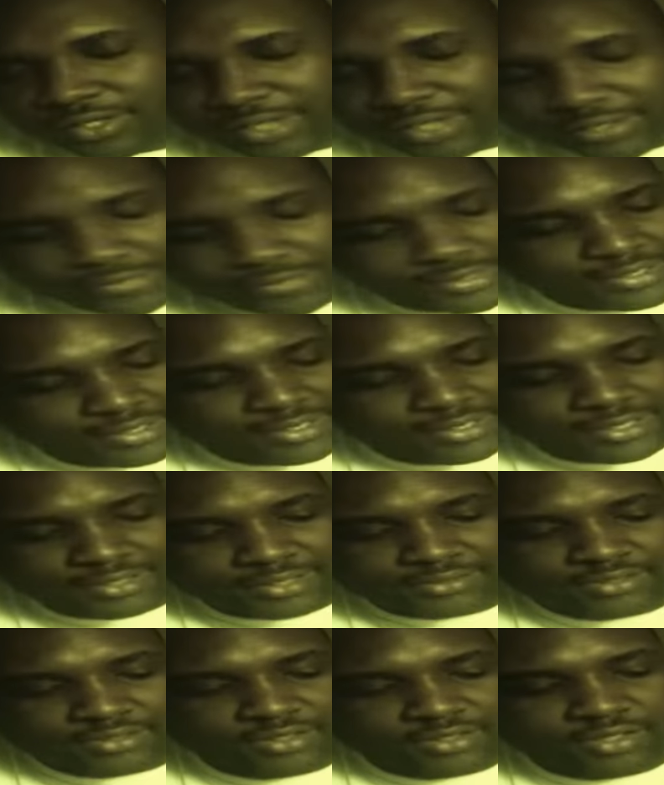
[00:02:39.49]
I think in the
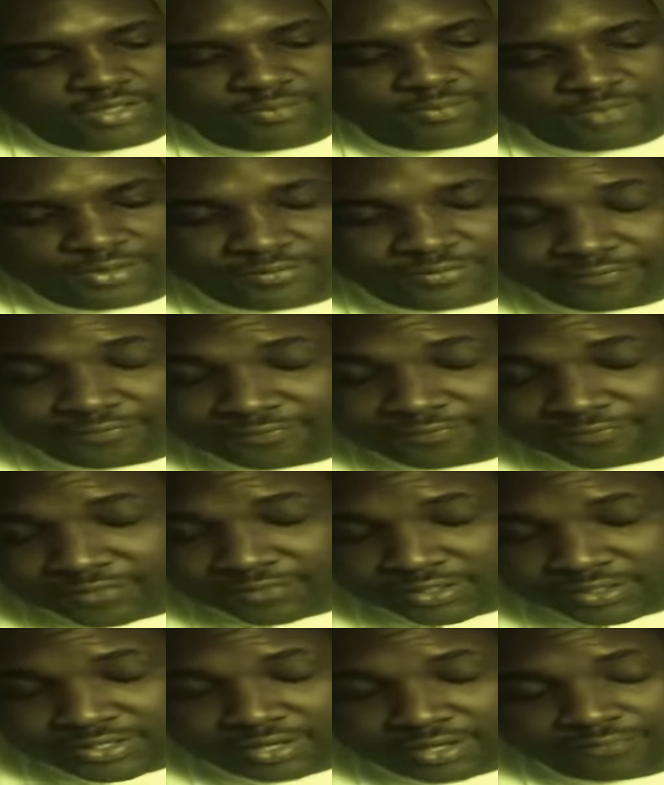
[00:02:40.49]
end it's going to come down to
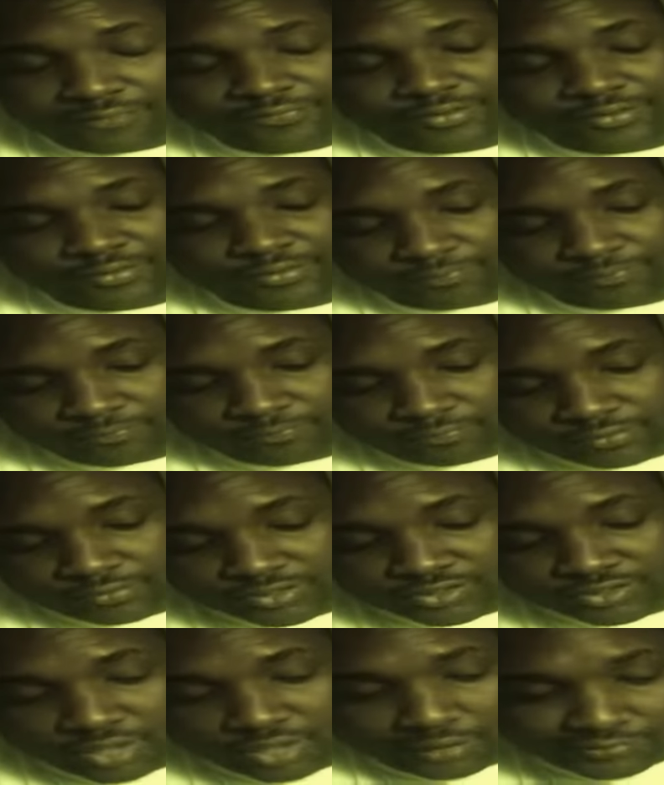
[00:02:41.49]
Philadelphia for
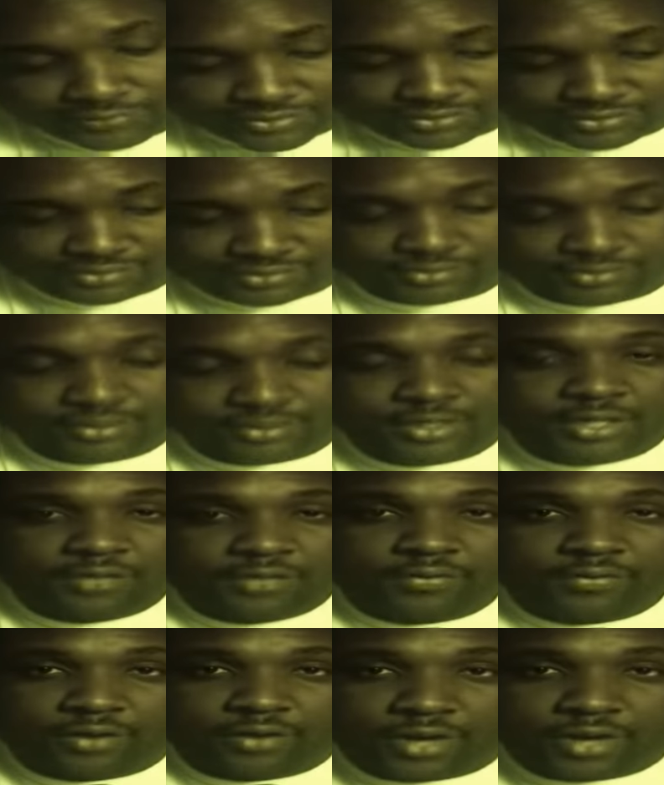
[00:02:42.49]
this offseason.
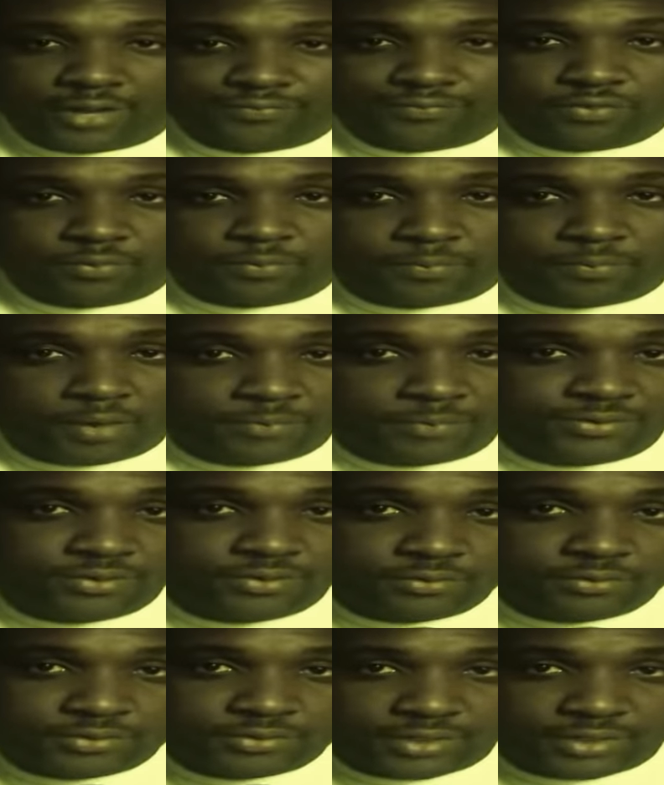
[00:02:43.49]
They're going to have to probably
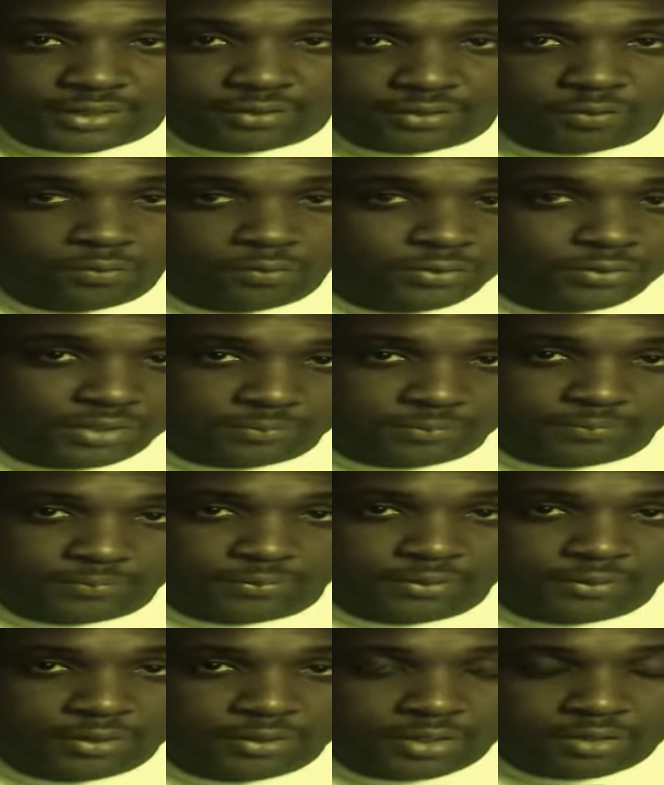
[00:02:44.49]
go sign a goaltender.